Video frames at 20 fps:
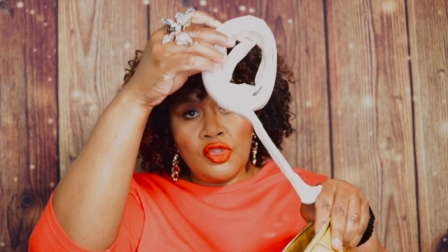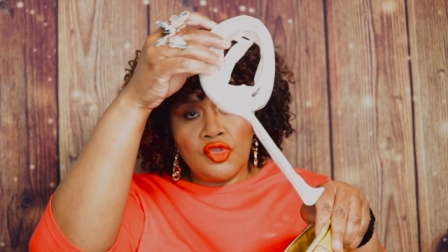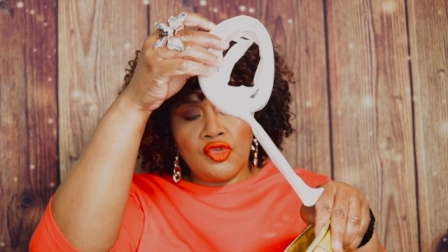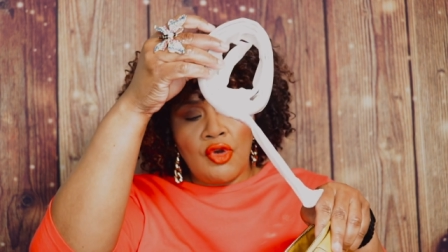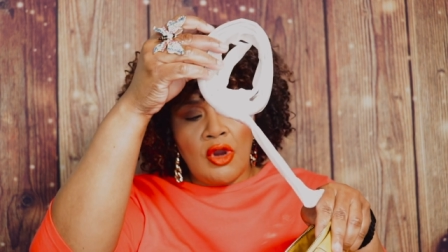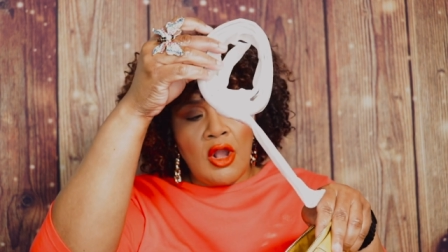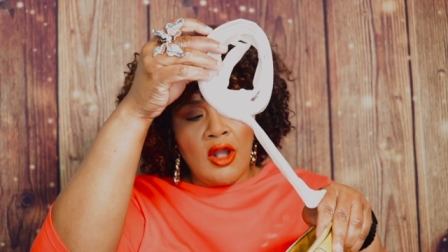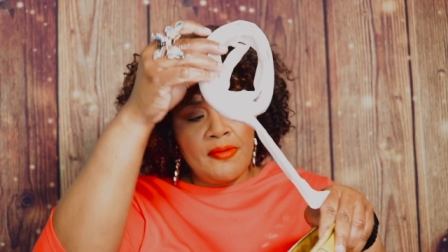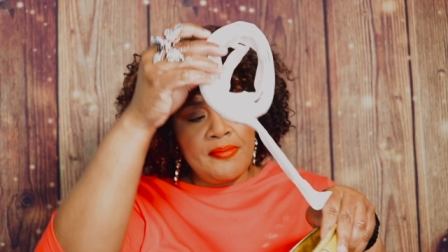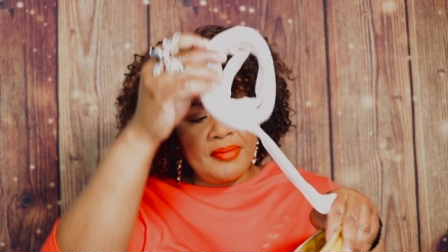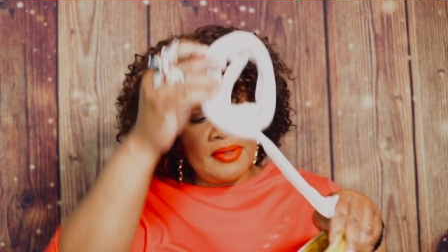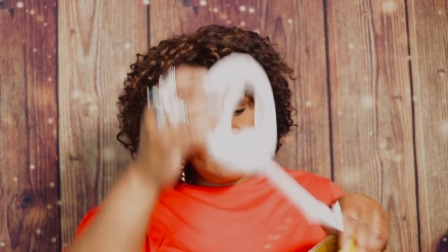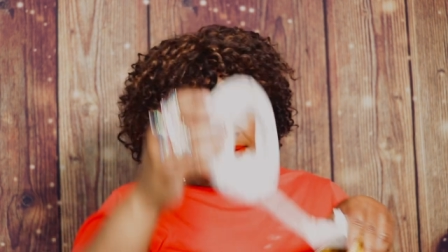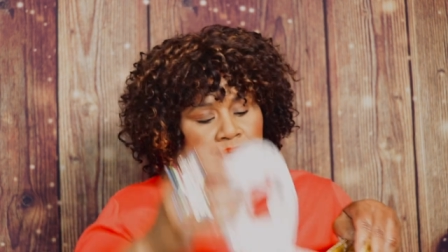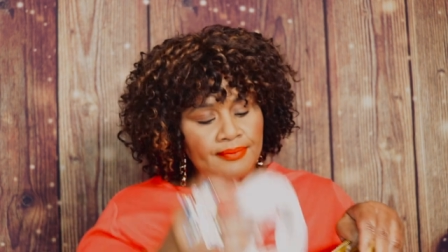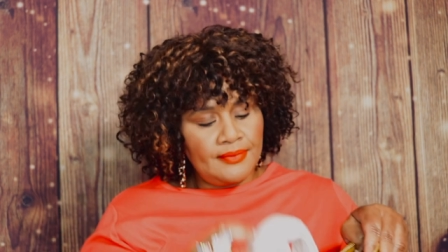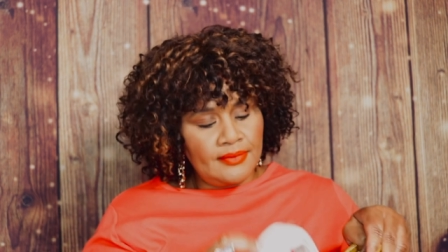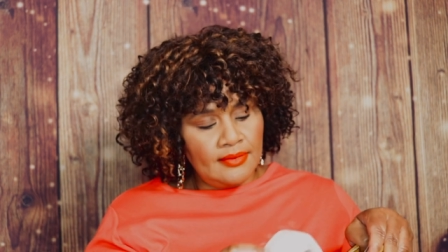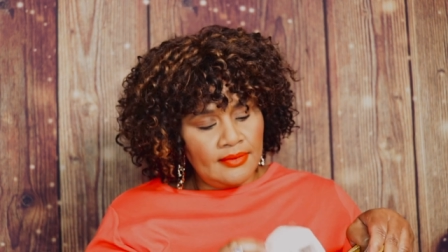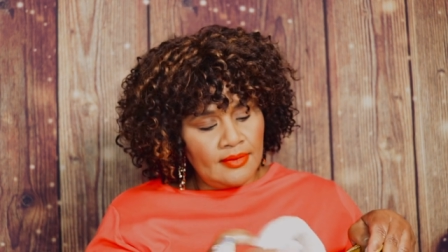drop,
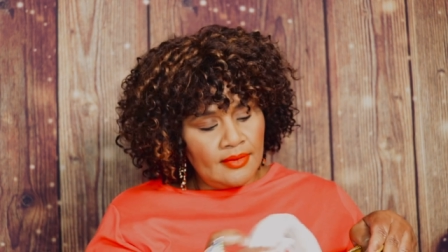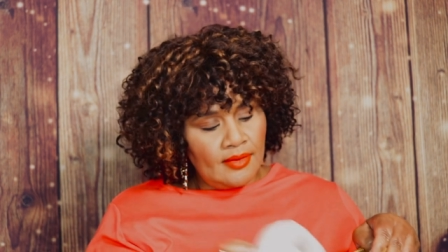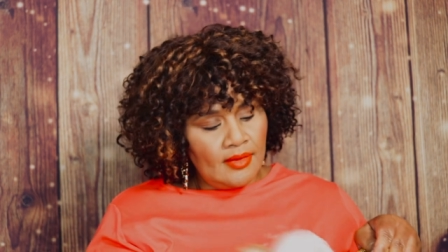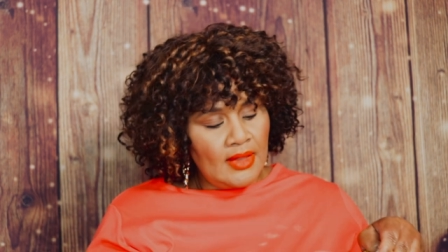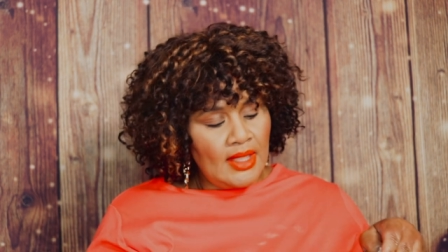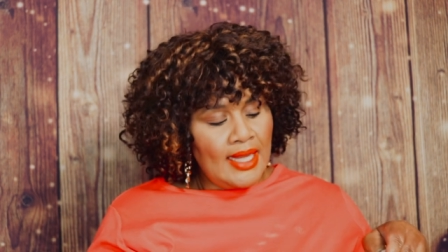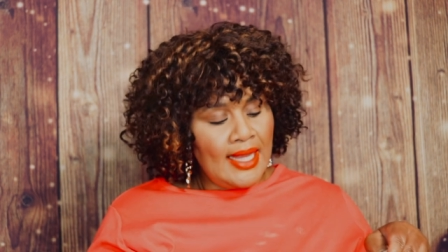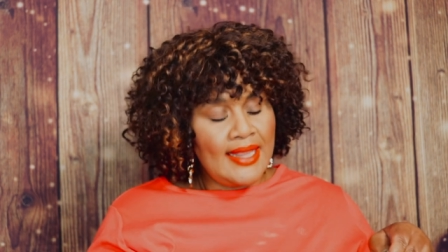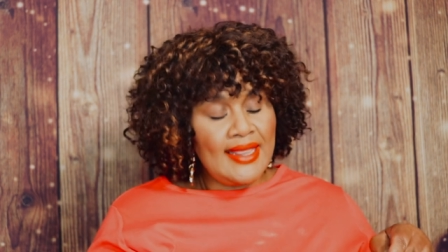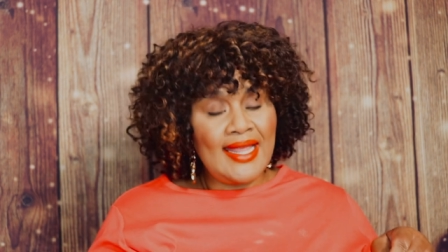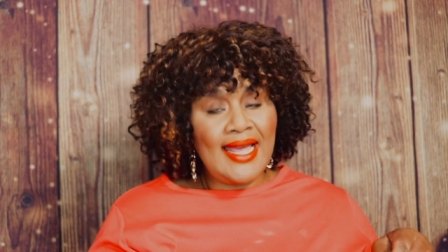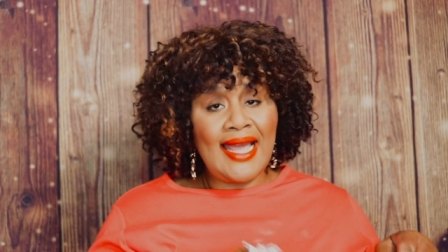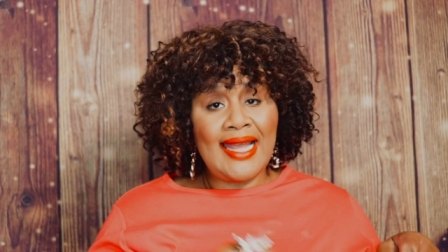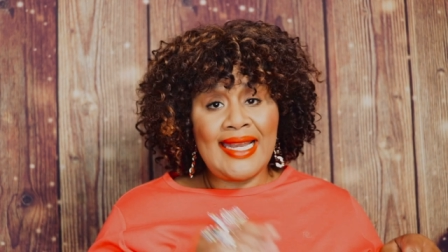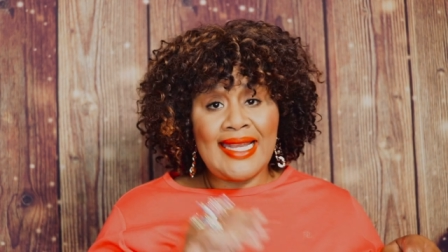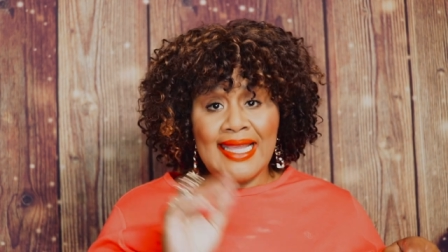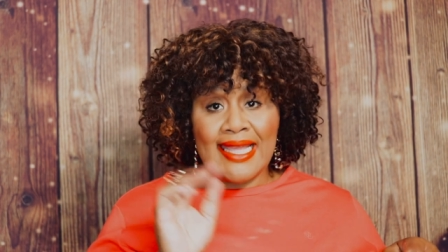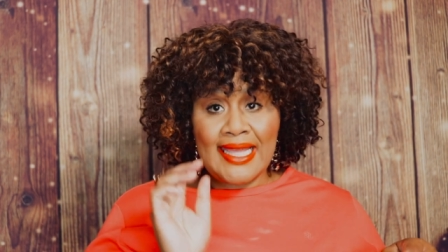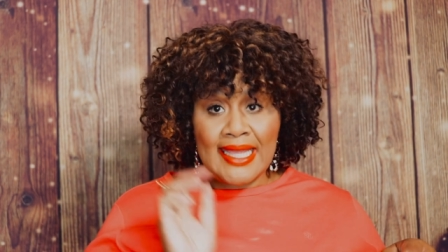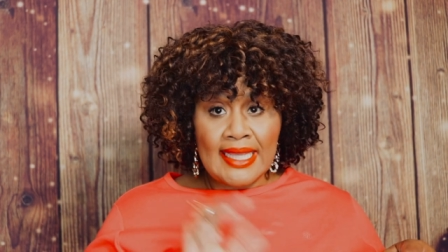and
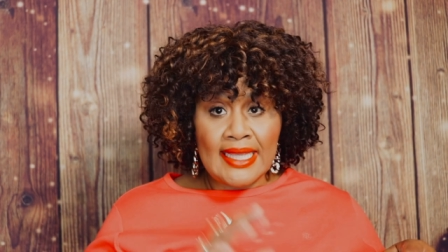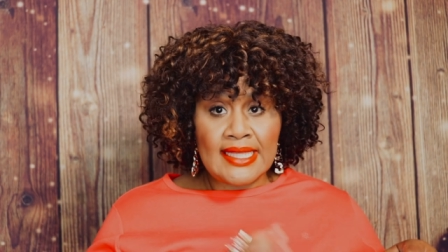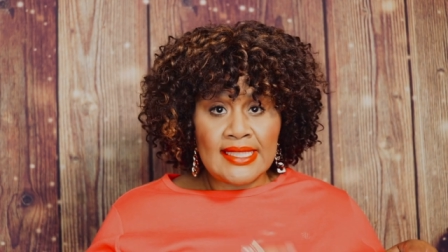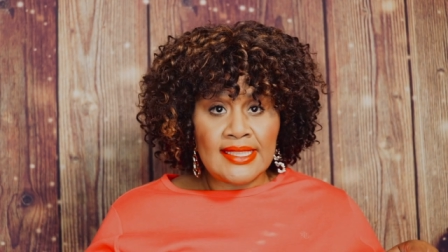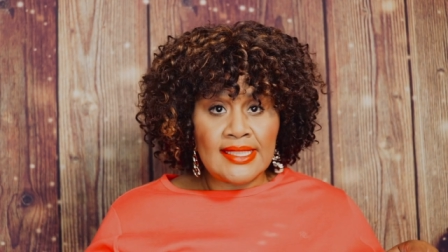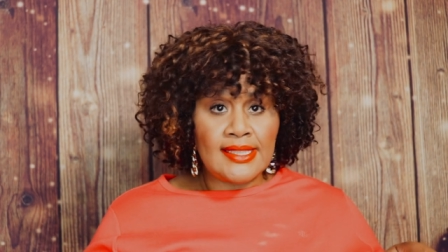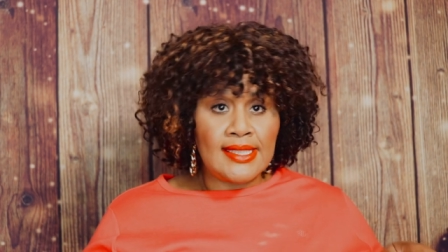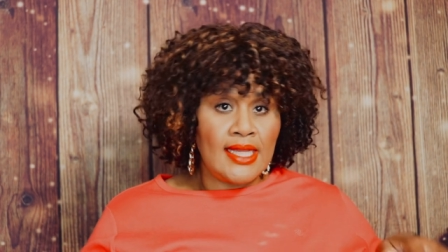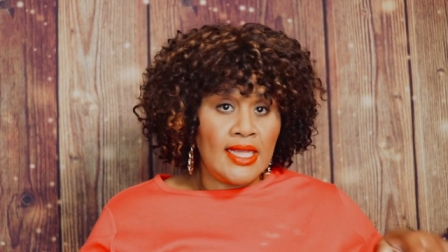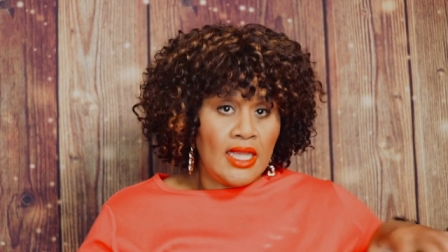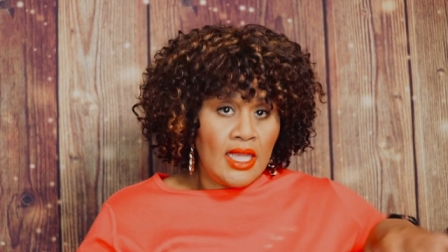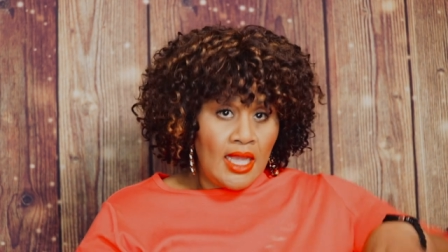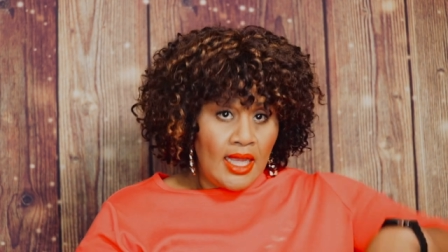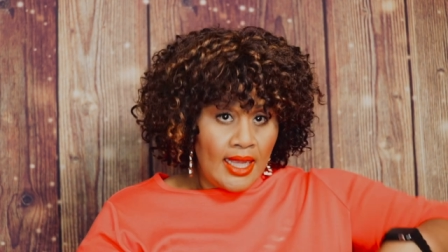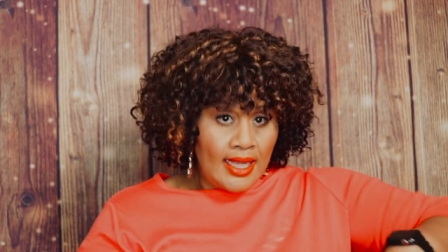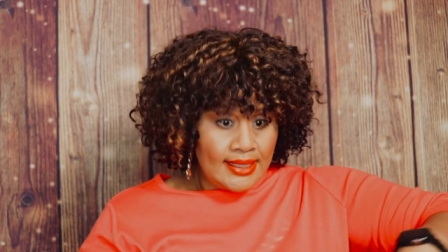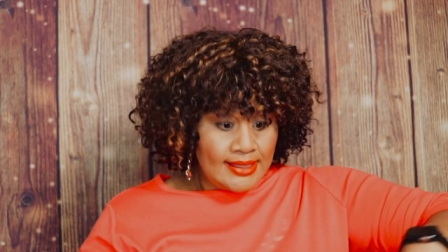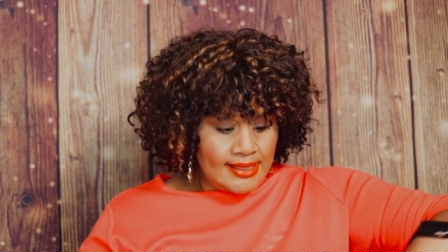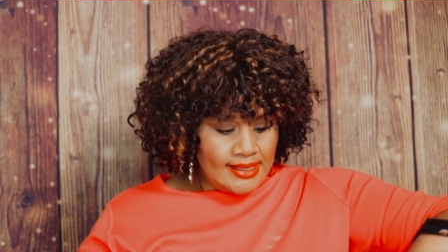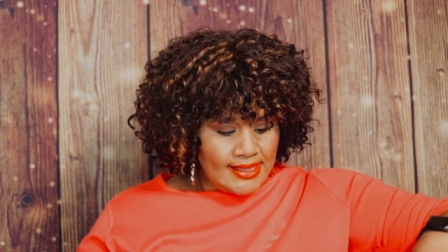that is
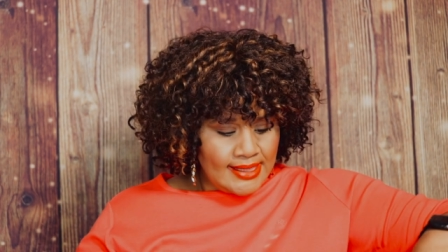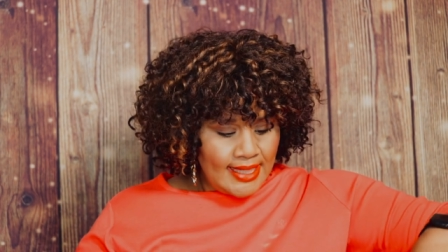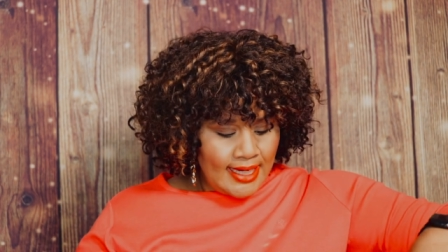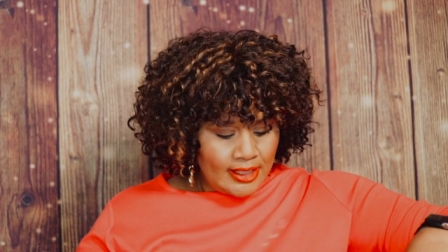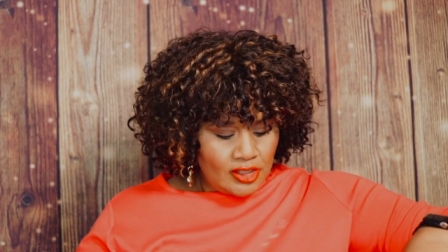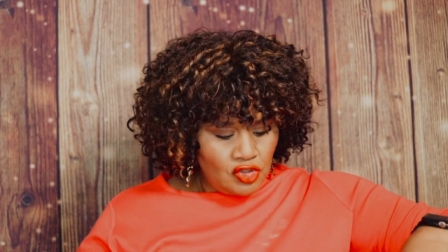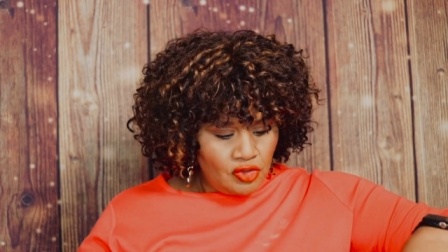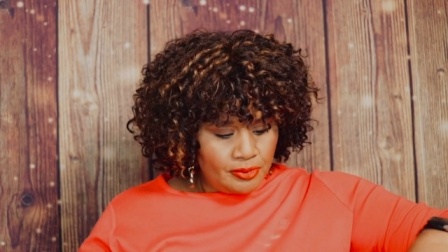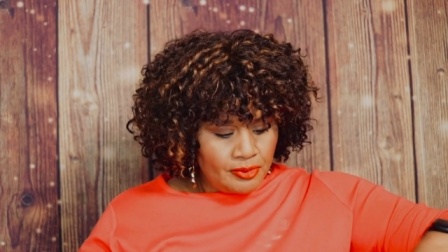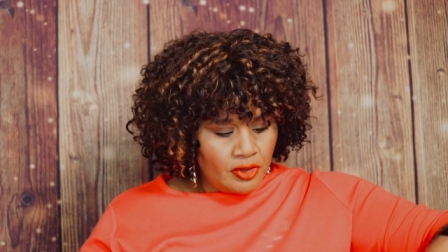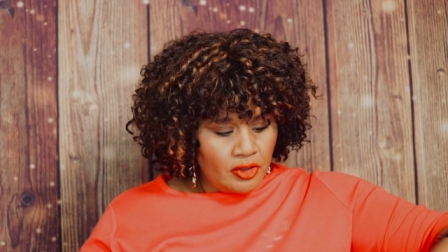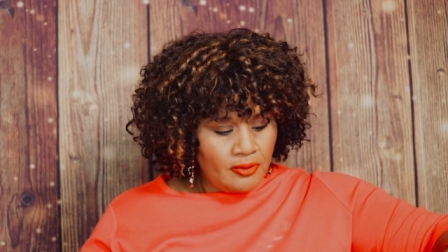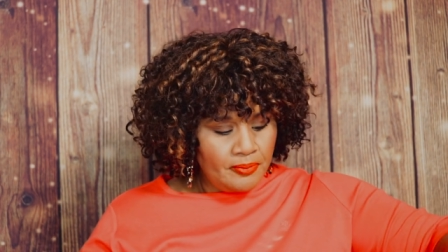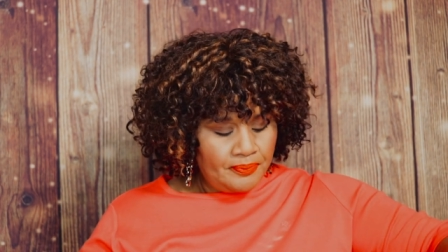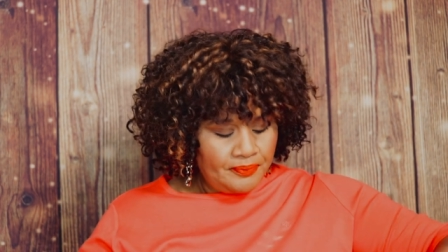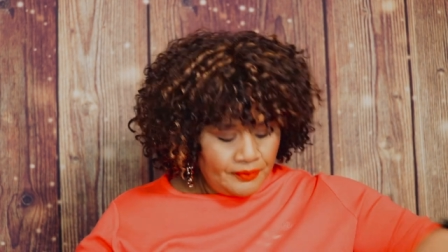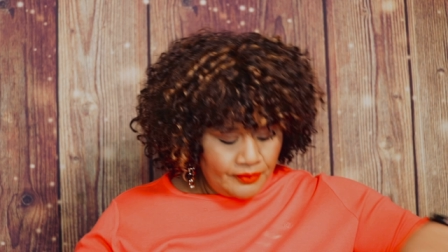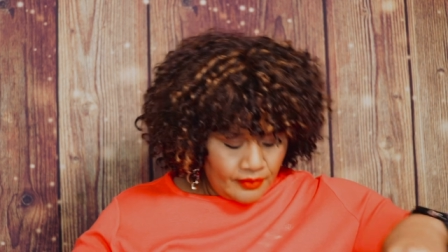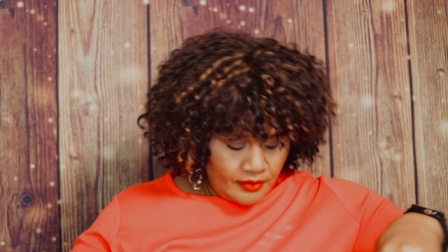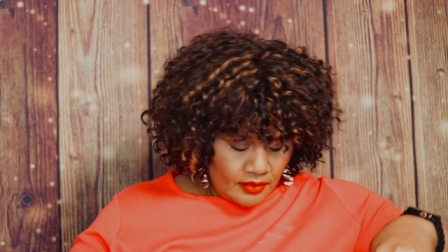uh, detachable.
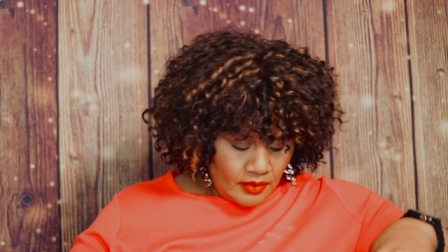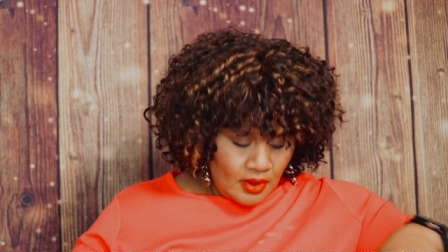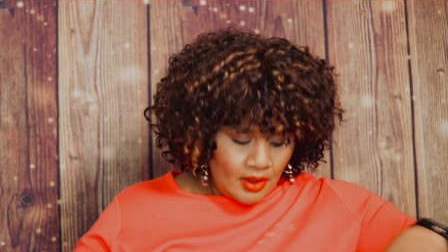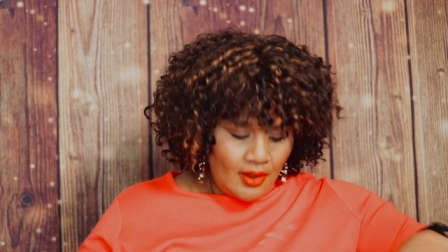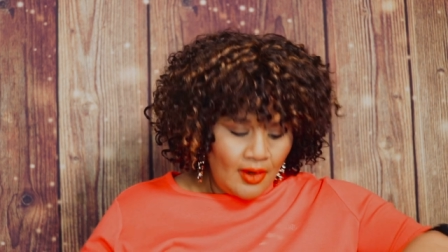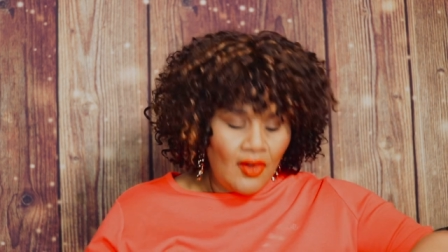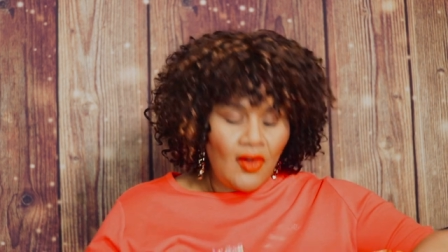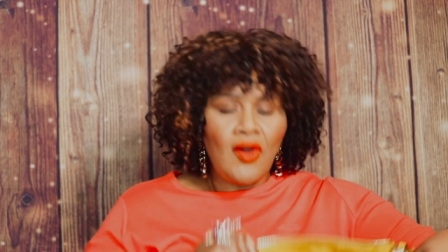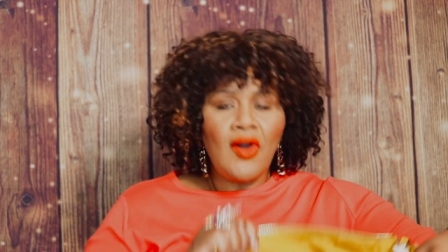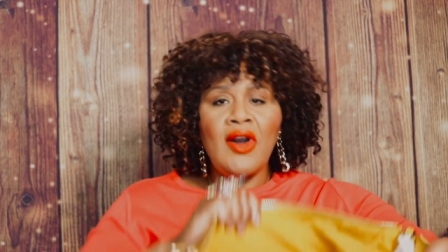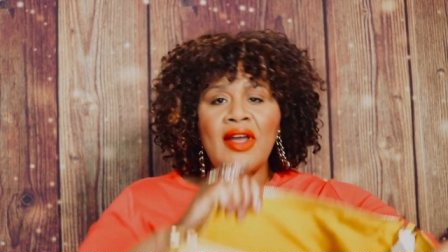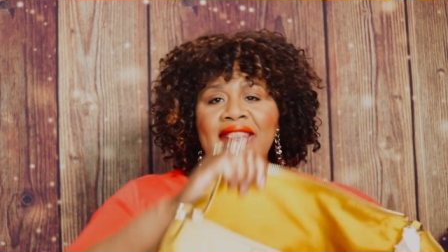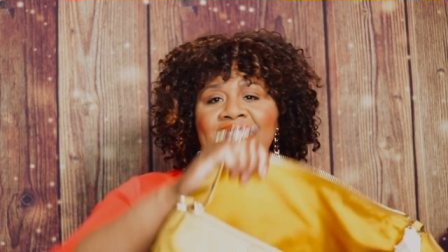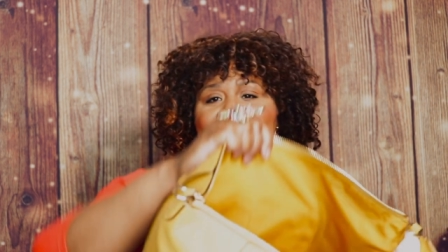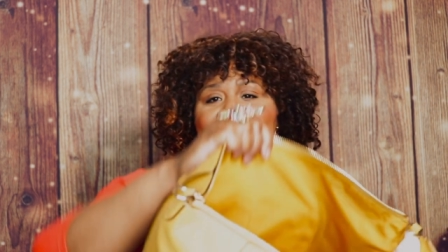On